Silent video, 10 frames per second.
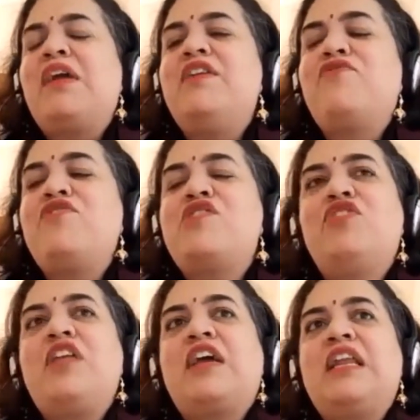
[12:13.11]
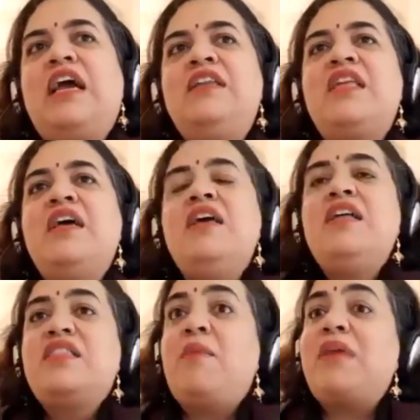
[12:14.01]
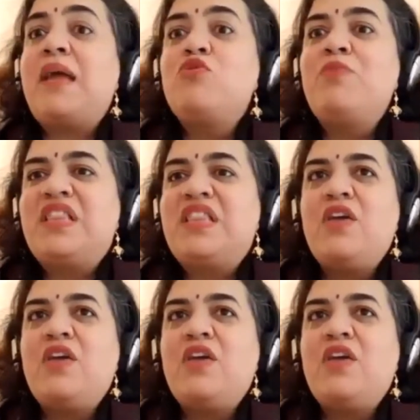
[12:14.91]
difference for their clients. Sometimes you may feel